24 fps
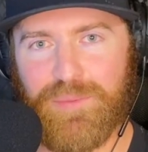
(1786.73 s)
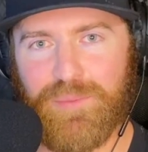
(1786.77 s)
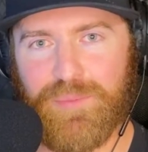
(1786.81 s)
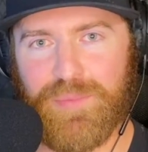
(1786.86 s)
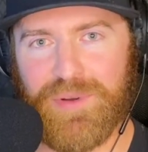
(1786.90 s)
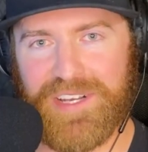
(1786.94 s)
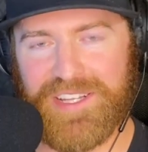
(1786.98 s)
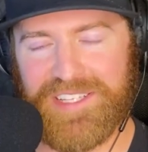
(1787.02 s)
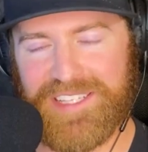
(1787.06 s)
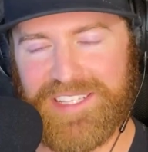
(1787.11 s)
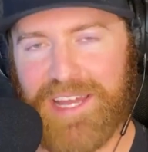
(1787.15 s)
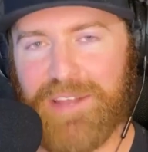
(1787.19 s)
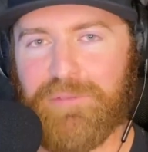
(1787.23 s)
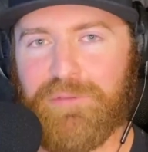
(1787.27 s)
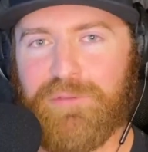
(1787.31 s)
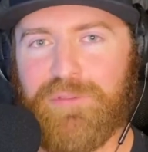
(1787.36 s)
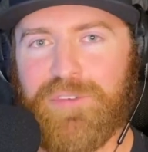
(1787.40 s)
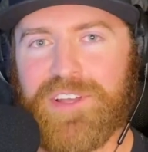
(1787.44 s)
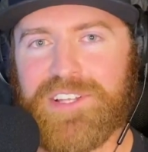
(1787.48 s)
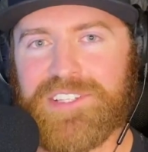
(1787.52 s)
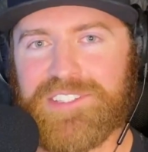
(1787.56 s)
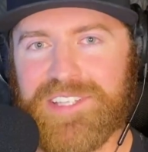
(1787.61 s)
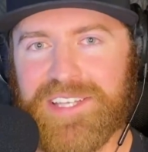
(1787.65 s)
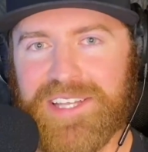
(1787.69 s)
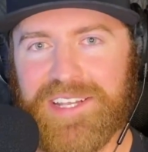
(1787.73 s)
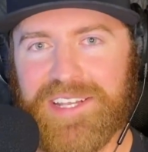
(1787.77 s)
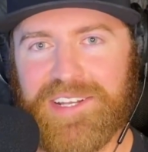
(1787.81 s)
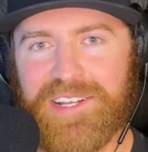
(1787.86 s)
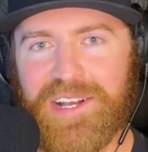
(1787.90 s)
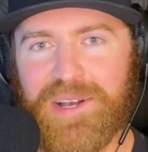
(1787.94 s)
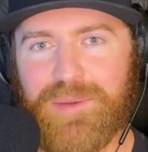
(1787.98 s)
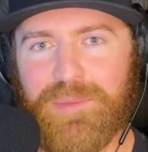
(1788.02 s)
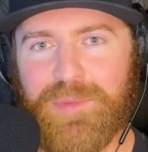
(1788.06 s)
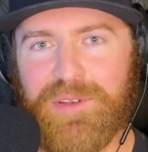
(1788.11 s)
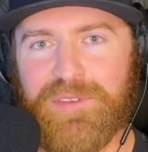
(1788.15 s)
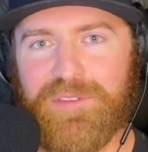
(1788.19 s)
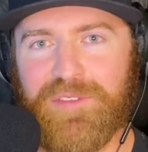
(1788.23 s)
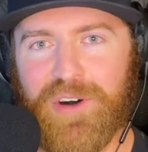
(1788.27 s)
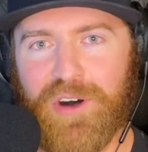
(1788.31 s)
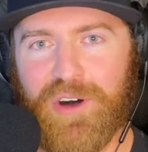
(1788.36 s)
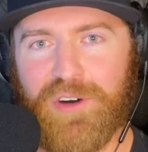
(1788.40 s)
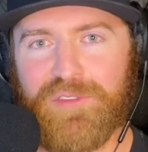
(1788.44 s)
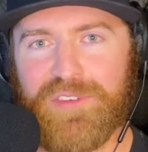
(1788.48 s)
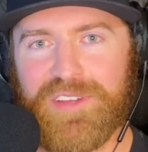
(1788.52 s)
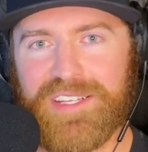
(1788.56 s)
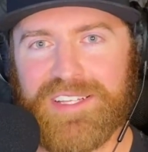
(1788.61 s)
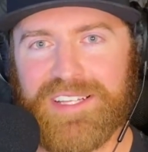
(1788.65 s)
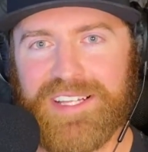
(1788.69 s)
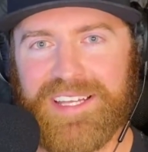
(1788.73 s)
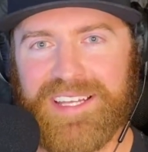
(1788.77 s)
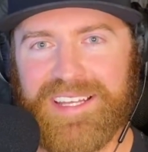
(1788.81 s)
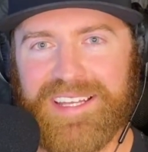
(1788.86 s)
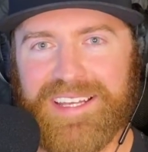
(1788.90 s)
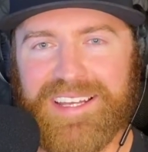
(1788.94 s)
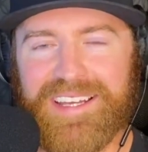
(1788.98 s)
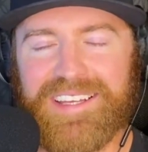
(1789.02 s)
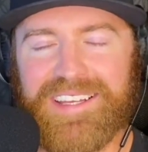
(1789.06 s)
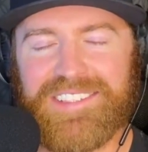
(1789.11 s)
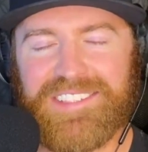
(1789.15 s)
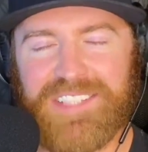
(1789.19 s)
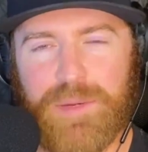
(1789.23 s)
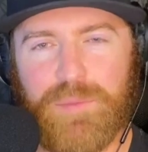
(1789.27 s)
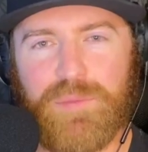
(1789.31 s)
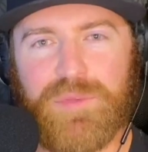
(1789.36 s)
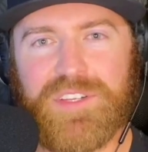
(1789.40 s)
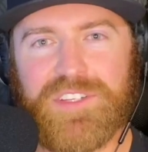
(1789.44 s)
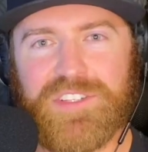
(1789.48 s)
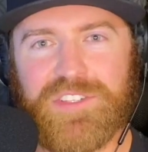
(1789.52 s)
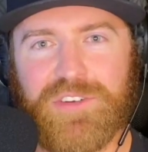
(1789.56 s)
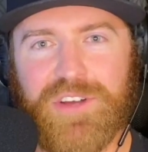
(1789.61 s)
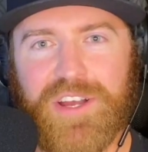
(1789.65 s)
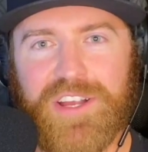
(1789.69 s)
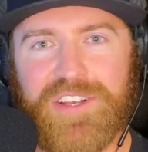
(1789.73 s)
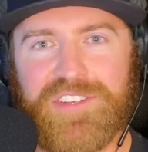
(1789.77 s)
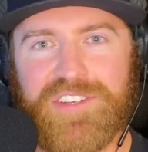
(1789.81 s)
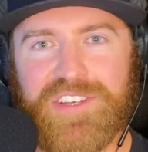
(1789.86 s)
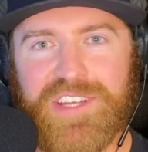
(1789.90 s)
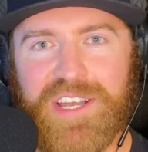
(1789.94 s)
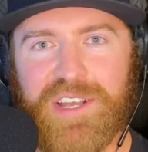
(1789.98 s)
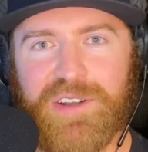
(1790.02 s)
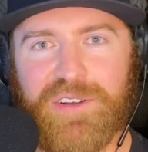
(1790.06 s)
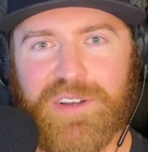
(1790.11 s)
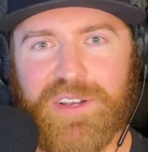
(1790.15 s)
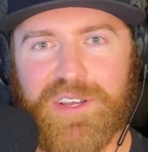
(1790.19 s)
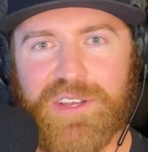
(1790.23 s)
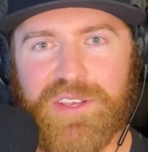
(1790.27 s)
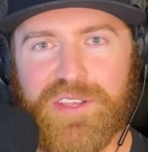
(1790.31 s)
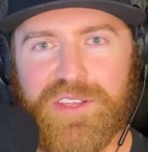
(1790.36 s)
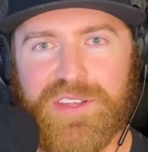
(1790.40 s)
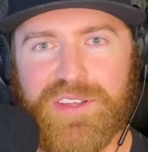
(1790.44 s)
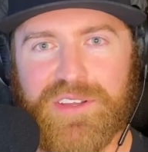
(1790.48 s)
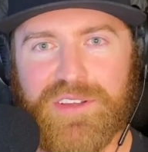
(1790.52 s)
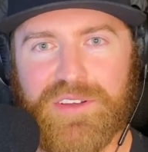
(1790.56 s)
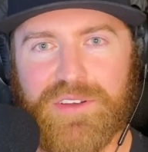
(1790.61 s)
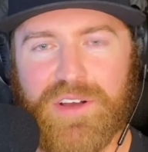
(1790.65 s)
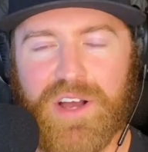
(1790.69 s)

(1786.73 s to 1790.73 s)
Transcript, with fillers: But is that fixed income involving like some discretionary?